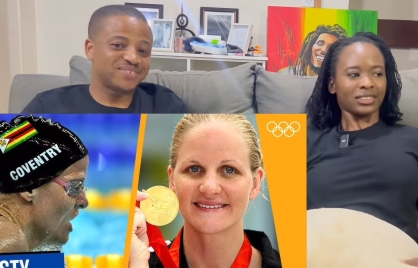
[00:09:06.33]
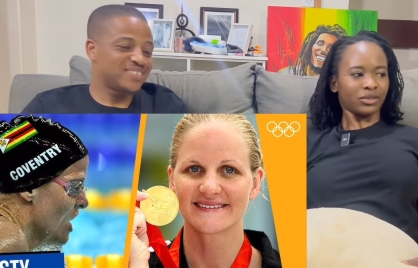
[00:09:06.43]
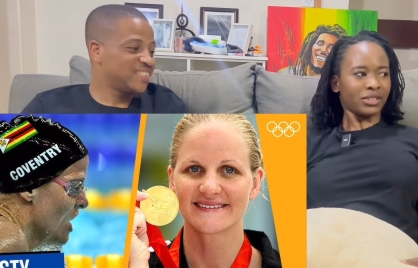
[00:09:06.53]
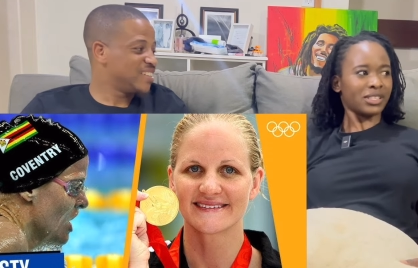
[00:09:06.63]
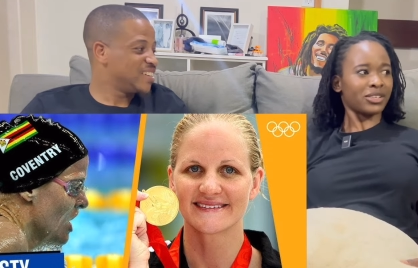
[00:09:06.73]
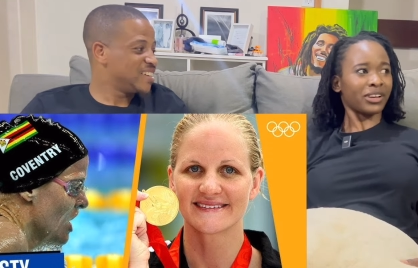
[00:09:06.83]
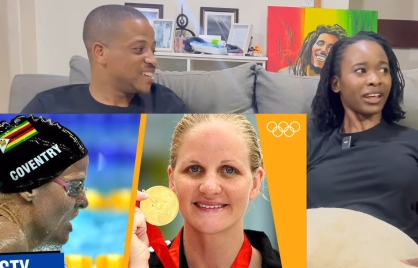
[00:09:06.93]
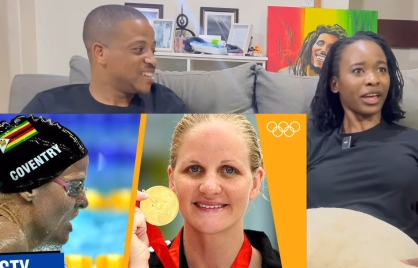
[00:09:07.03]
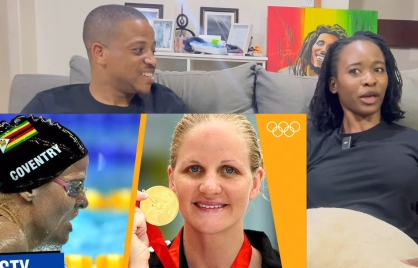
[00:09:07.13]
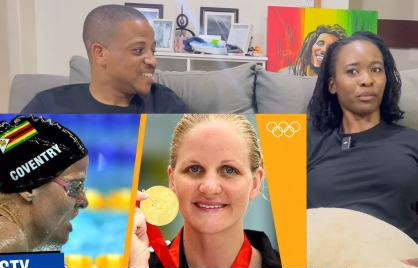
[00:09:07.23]
Speaker 1: What's her
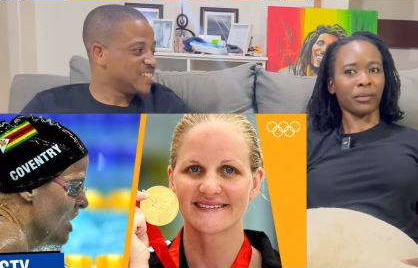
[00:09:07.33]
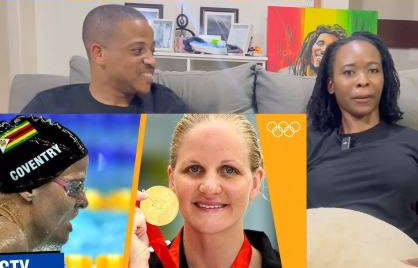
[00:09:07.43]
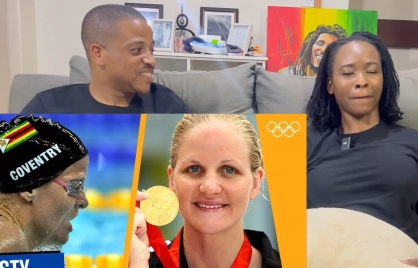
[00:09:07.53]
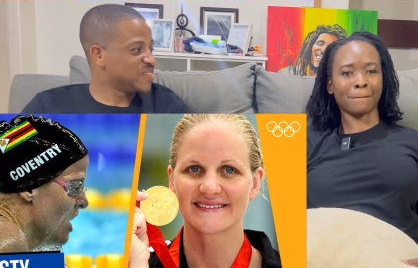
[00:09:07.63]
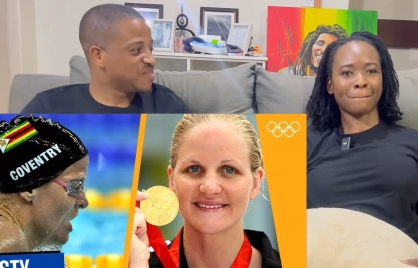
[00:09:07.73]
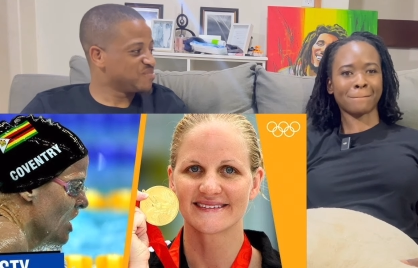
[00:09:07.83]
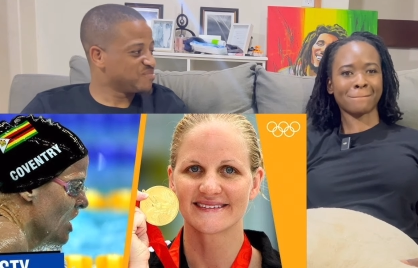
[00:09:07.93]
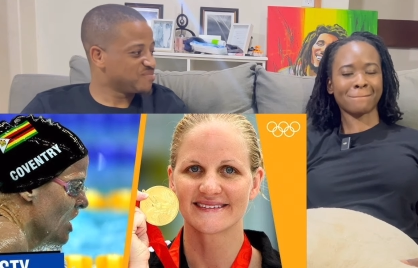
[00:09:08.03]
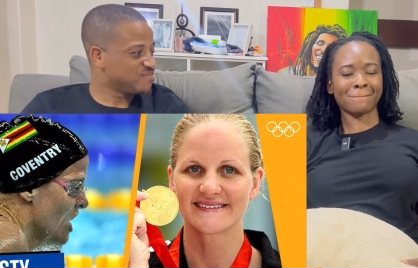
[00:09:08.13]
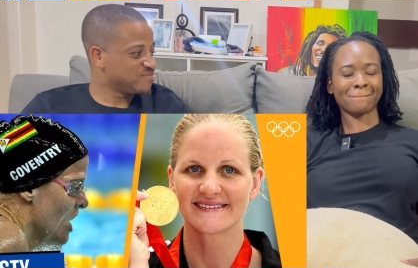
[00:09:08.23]
name?
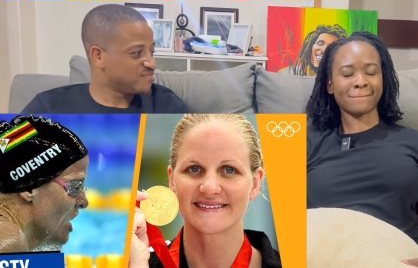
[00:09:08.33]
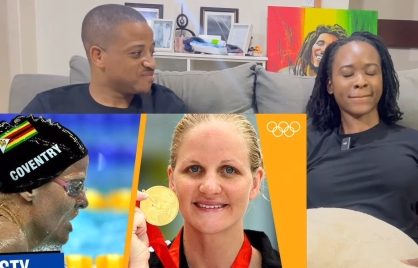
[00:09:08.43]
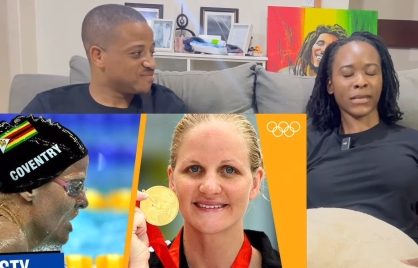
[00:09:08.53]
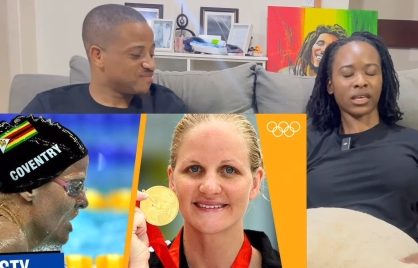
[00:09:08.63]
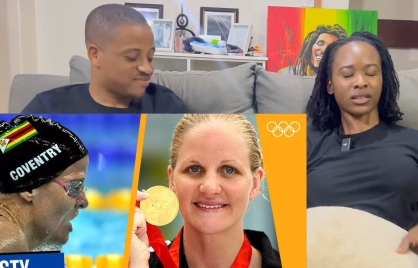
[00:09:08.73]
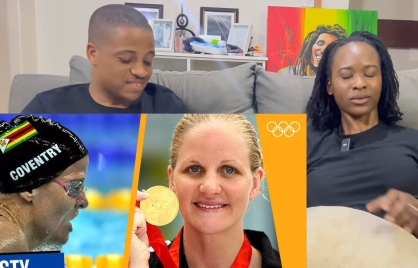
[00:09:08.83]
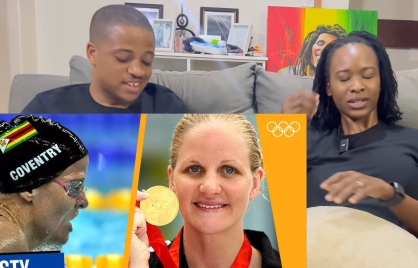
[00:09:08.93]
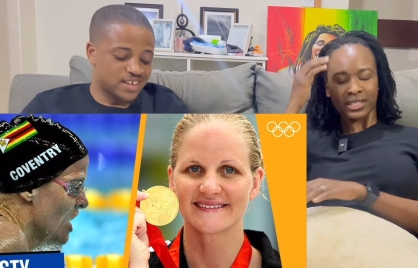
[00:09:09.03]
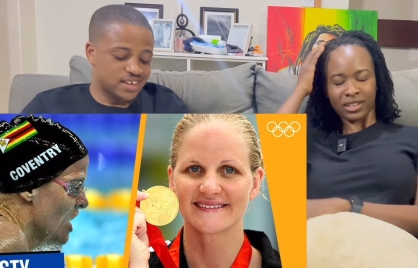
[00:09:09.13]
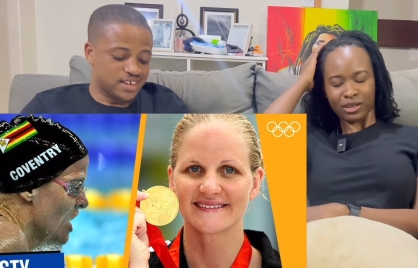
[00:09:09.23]

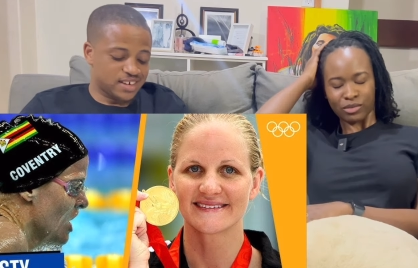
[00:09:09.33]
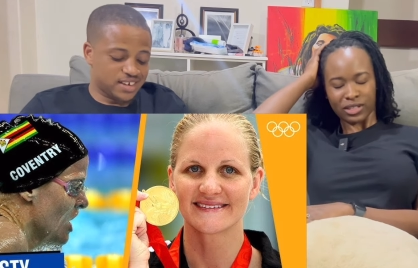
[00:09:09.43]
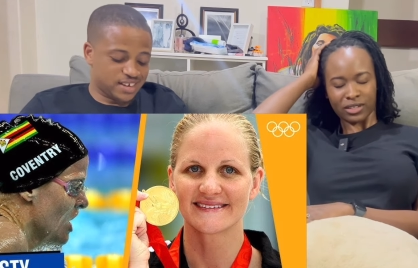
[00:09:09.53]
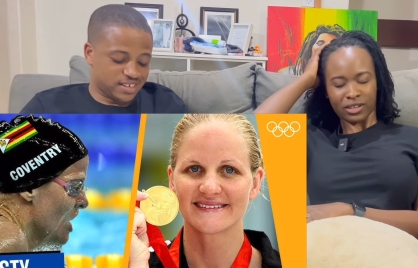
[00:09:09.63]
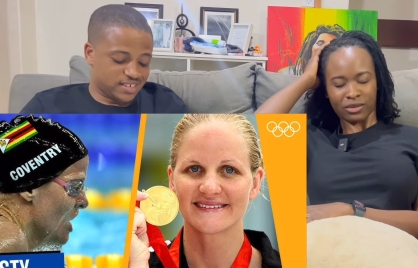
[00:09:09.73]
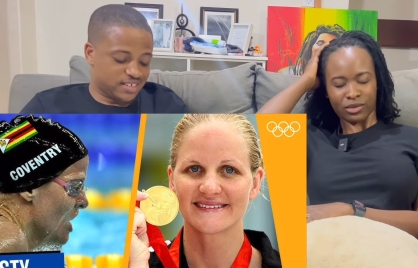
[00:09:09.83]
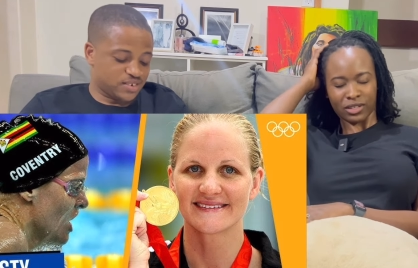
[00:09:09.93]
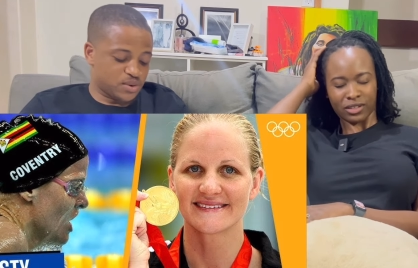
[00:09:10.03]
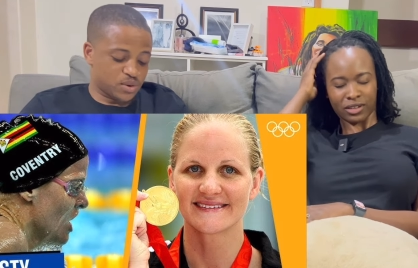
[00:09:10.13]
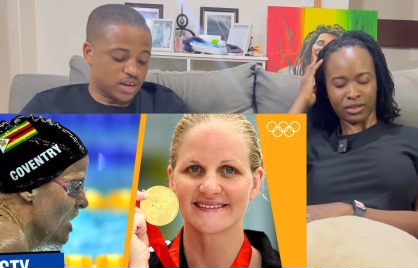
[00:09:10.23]
What's her name? What's her name? What's
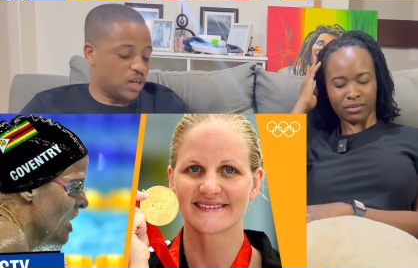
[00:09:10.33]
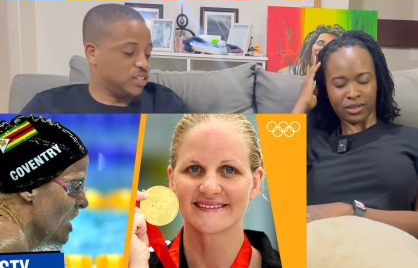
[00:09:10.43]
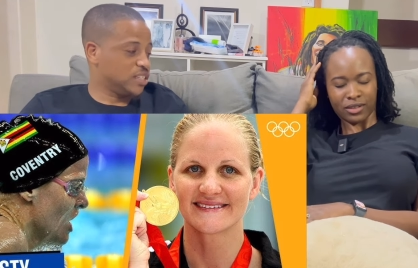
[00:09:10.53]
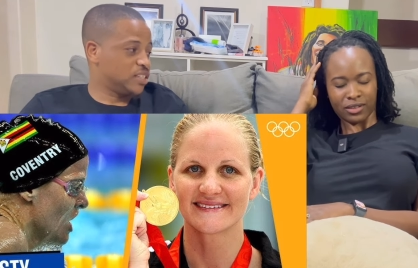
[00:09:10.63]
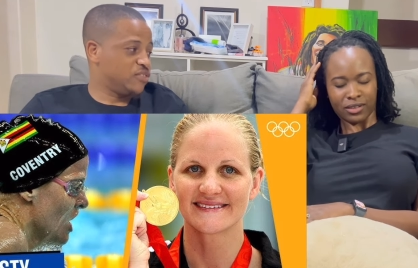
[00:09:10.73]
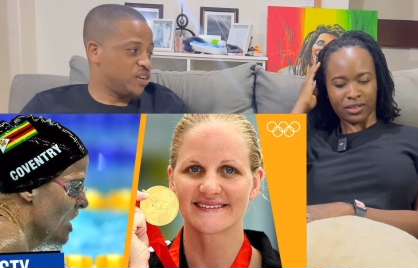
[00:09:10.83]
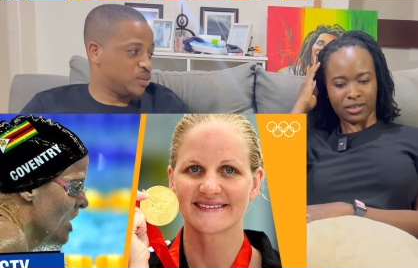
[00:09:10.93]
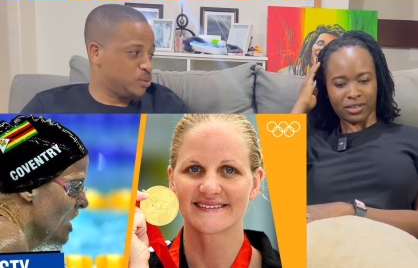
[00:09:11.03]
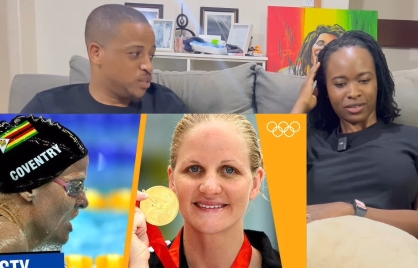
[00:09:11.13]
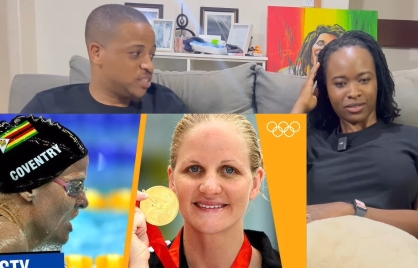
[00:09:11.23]
her okay,
Speaker 2: name? I'll just give you a
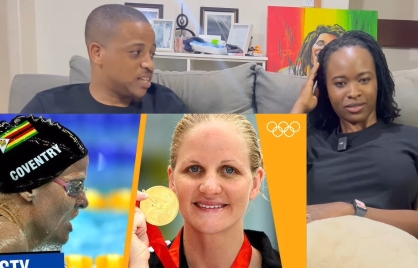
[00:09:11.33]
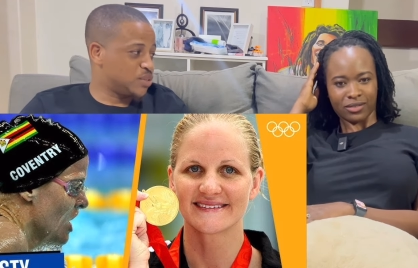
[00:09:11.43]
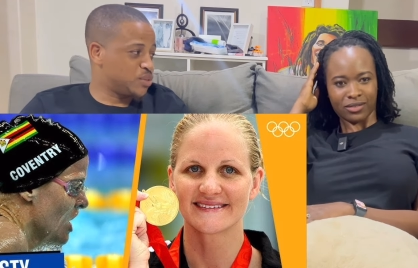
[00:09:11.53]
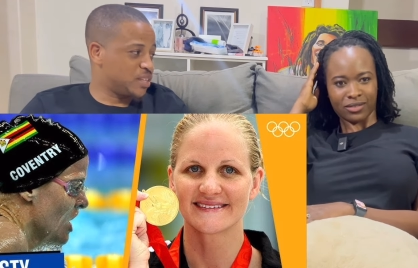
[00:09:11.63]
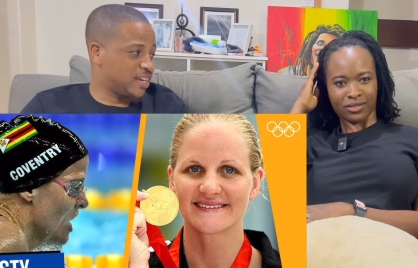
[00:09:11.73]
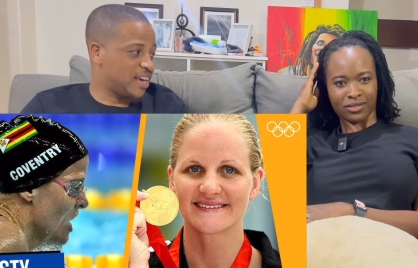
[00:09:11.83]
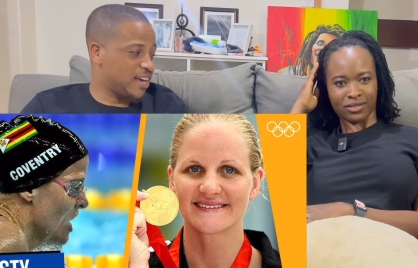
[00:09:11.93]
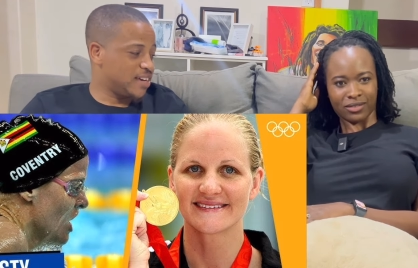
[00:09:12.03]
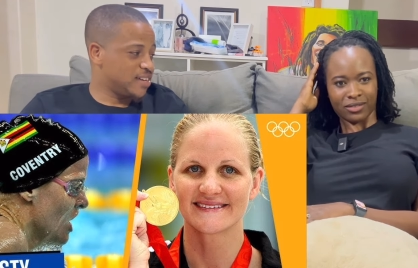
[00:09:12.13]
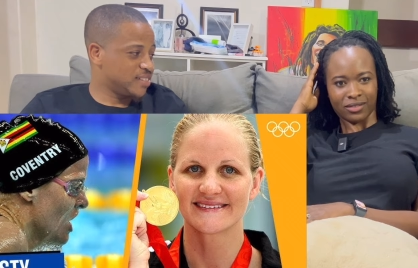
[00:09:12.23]
clue. It starts with a K.
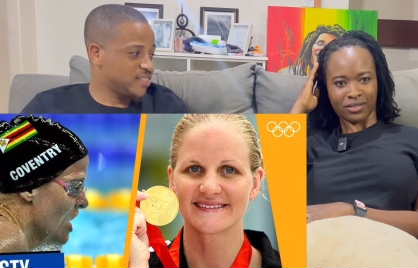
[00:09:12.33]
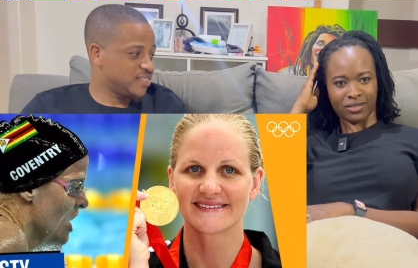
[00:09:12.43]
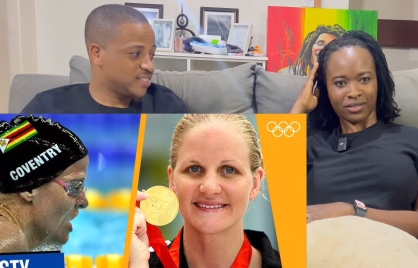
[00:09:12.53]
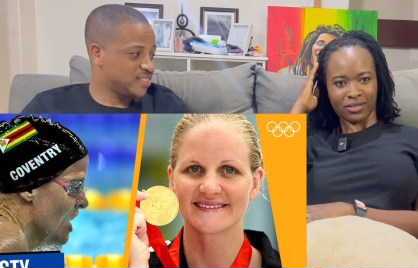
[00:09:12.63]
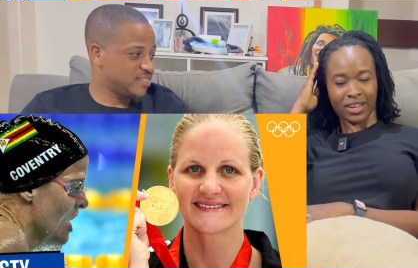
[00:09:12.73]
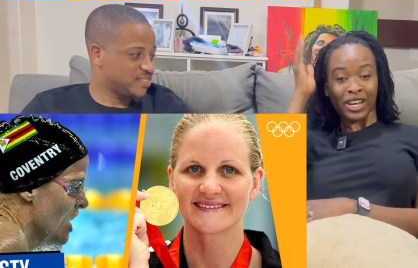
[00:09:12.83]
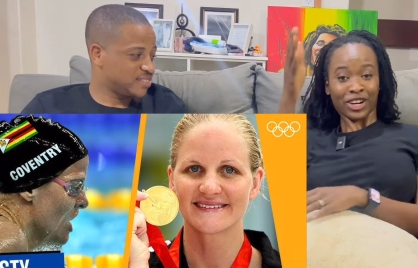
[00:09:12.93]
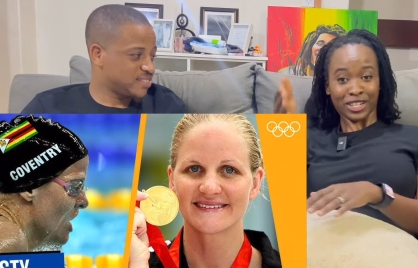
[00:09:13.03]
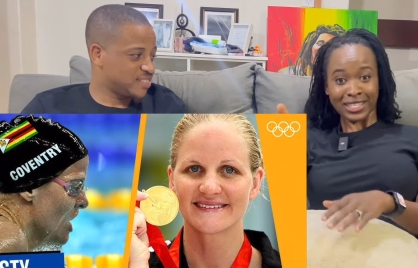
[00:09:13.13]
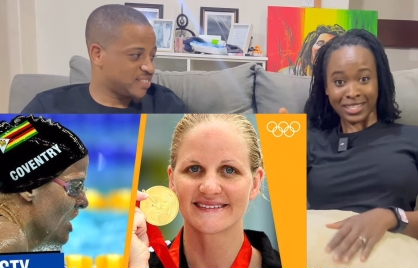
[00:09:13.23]

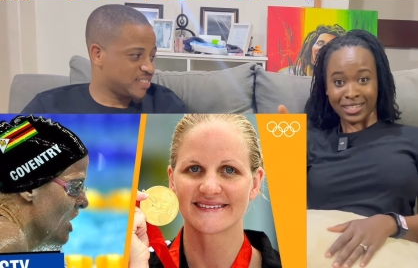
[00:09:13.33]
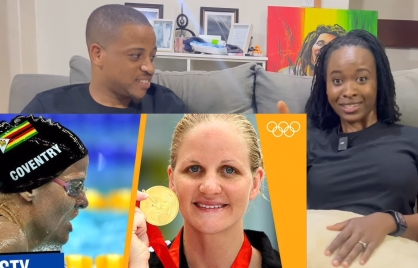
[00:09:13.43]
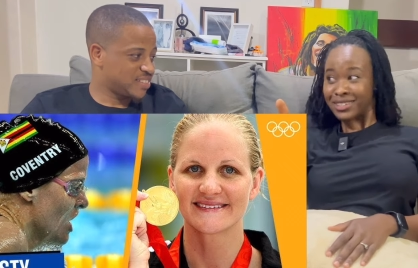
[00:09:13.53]
Speaker 1: Kirsty.